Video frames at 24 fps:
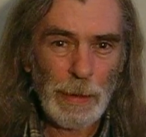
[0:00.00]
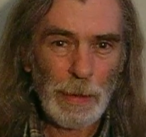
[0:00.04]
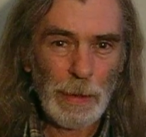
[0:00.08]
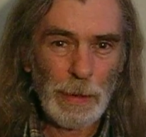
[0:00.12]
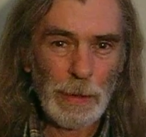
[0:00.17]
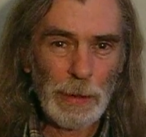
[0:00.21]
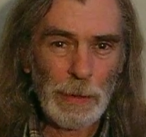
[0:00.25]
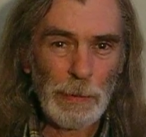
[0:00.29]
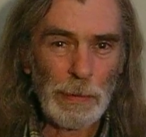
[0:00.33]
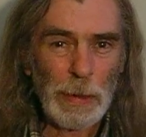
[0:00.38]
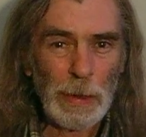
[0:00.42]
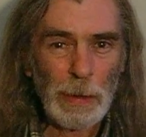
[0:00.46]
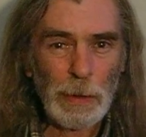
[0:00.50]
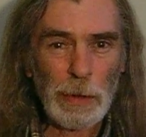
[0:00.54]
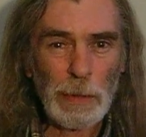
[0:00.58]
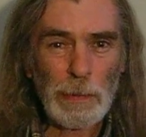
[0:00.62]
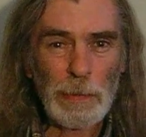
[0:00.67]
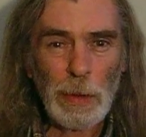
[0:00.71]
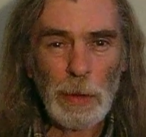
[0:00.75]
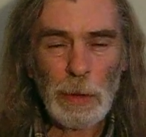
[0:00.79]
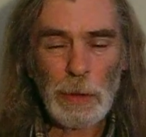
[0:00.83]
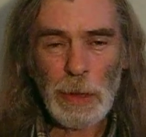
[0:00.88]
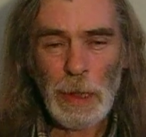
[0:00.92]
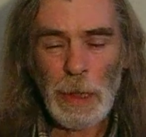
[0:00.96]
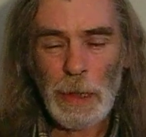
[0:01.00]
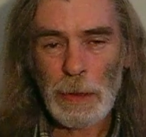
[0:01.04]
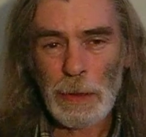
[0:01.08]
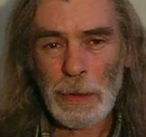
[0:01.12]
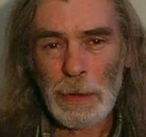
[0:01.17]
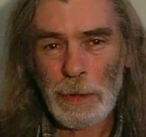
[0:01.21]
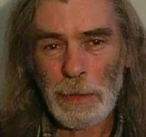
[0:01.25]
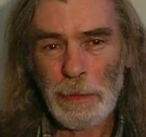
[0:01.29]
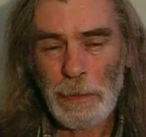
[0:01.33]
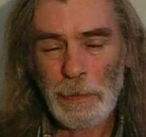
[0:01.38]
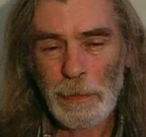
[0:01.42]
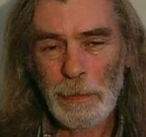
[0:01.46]
To be able to mutate
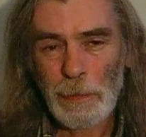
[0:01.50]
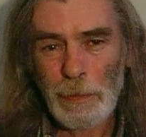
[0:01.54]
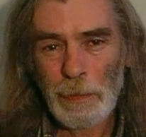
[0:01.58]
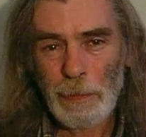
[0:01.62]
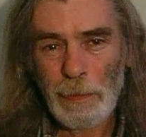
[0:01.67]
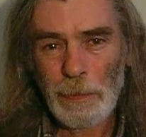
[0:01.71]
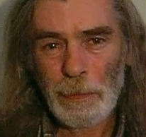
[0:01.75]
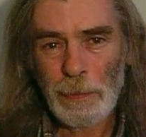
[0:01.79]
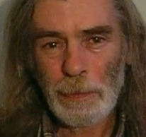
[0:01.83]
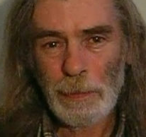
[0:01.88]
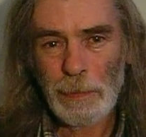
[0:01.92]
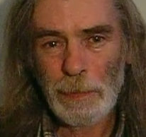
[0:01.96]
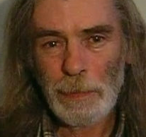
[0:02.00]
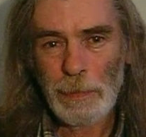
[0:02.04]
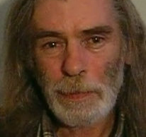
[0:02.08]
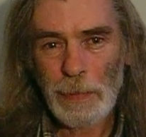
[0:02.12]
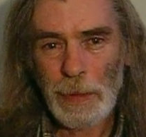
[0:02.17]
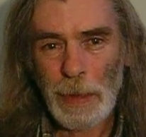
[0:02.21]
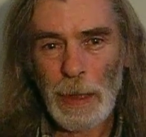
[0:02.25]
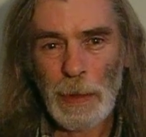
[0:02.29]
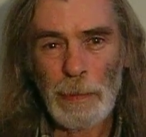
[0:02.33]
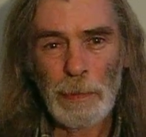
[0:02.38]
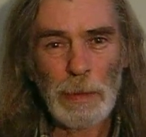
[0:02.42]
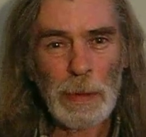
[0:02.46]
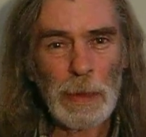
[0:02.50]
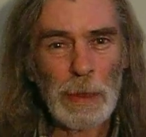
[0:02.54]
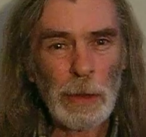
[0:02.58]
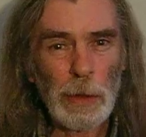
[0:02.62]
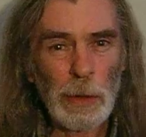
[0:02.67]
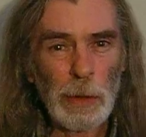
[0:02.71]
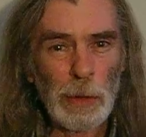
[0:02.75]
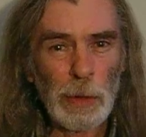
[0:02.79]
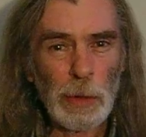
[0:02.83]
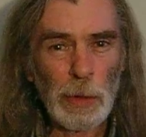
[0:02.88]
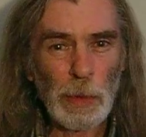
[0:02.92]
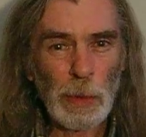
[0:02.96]
and be who
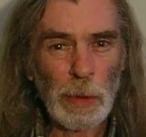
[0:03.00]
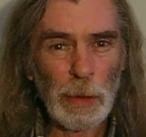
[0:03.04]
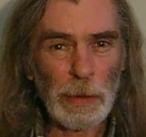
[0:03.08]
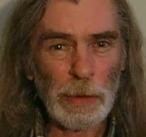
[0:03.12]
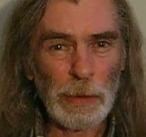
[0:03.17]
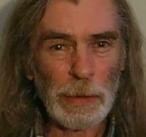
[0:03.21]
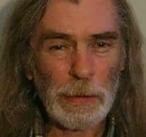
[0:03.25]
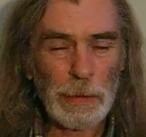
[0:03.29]
you want.